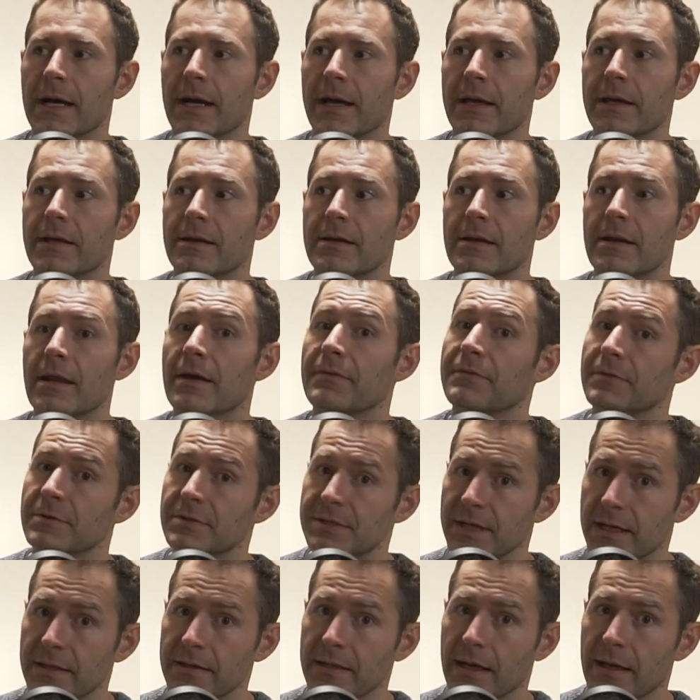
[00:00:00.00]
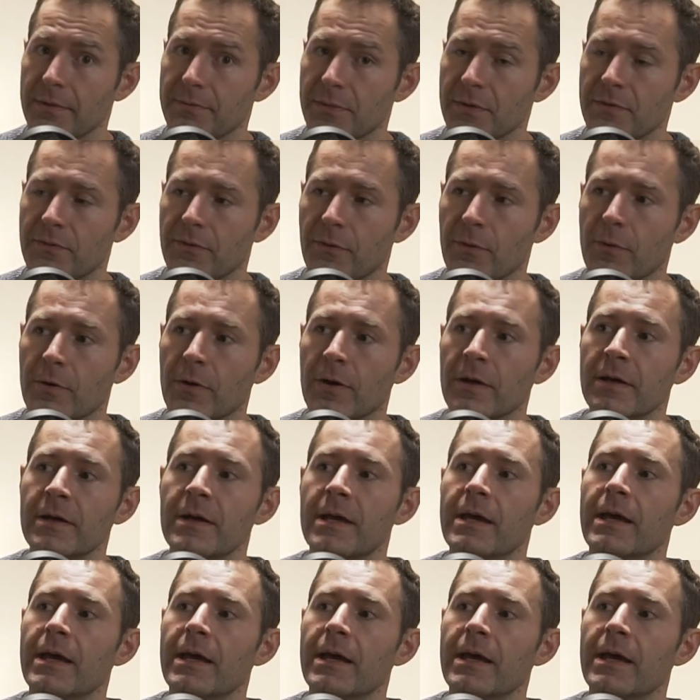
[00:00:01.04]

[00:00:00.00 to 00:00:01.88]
I had never done that before.